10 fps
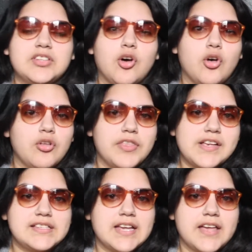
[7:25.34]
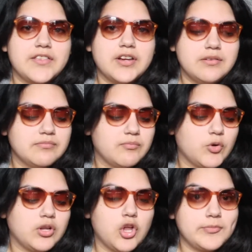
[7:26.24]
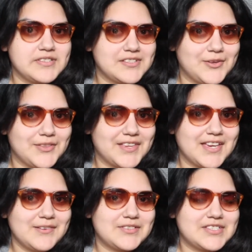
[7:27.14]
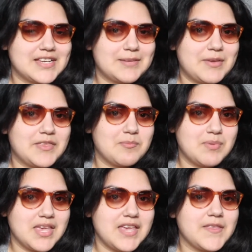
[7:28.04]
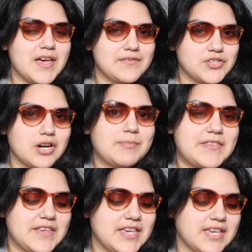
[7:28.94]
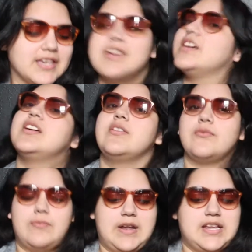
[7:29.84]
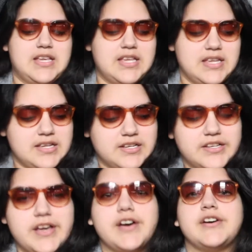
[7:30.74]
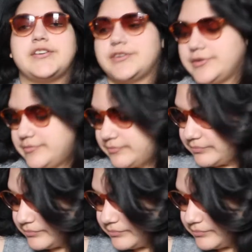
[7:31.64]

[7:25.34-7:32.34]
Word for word: the whole thing together, well, almost the whole thing, which is going to be the B, the F sharp, and the E. Ready, go!